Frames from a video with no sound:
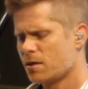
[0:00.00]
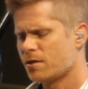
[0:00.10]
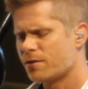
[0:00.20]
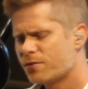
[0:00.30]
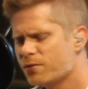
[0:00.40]

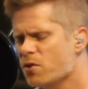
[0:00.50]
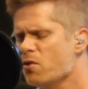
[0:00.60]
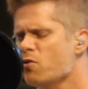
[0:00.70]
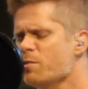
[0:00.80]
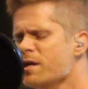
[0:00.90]
that
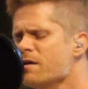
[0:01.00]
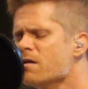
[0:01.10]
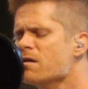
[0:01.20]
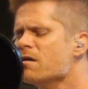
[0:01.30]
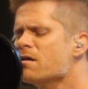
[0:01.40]
throw me
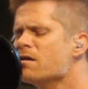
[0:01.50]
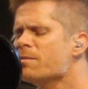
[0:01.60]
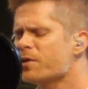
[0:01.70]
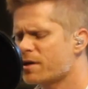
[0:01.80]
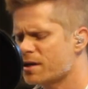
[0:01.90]
up
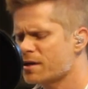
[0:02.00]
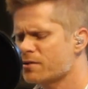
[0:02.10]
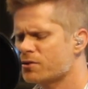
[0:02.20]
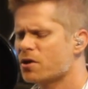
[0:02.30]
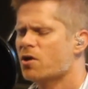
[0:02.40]

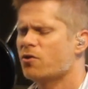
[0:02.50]
against